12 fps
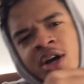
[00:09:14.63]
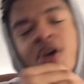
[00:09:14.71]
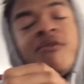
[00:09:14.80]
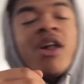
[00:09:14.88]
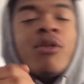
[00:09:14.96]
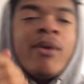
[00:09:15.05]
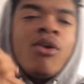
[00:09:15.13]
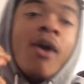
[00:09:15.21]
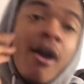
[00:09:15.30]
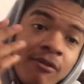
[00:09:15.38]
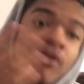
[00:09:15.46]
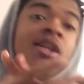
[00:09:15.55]
Go follow me on
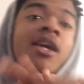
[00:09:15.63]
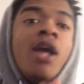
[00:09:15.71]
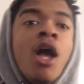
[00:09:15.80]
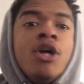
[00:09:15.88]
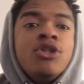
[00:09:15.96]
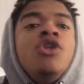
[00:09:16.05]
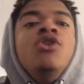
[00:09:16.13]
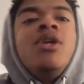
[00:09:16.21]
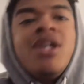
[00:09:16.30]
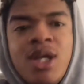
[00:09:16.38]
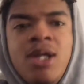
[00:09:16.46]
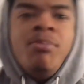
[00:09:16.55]
everything so you
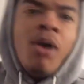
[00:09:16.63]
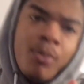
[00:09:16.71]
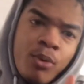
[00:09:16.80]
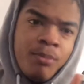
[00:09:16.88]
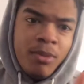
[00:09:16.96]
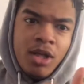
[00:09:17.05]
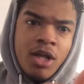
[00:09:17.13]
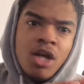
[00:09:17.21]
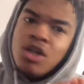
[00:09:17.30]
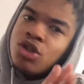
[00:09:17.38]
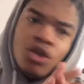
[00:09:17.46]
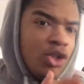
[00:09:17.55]
can keep up with me,
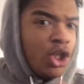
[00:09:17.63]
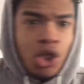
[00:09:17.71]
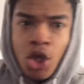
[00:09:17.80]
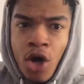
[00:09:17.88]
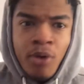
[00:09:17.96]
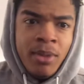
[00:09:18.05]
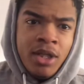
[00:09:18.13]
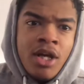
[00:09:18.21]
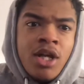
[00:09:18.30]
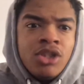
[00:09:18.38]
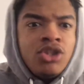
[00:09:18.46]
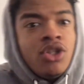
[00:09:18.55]
so you can know me,
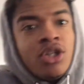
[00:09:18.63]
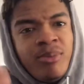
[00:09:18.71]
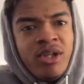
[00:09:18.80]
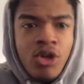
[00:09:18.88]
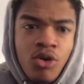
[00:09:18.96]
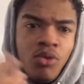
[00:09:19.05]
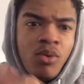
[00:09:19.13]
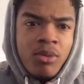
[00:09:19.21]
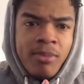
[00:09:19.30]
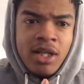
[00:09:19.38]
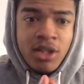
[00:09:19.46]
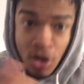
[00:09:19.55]
so you can be cool.